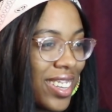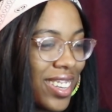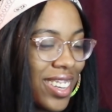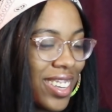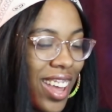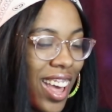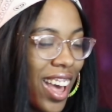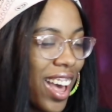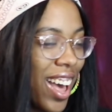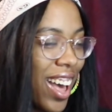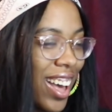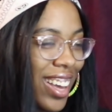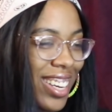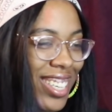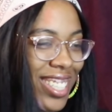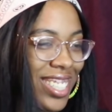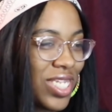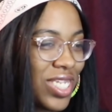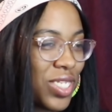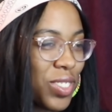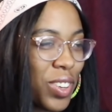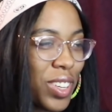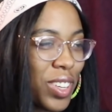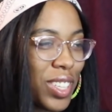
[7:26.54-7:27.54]
Nah, you
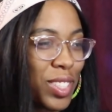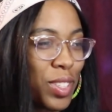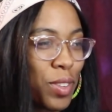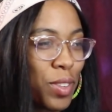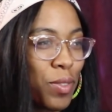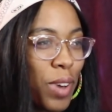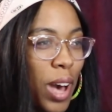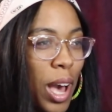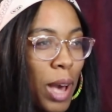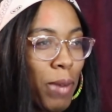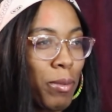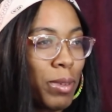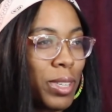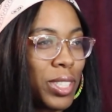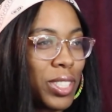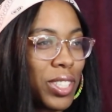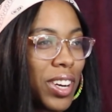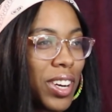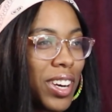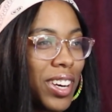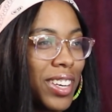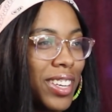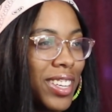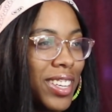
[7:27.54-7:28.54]
just wanted to vibe with
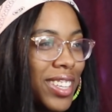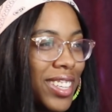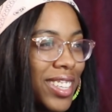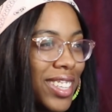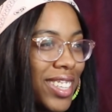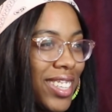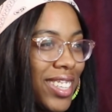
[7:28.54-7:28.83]
y'all.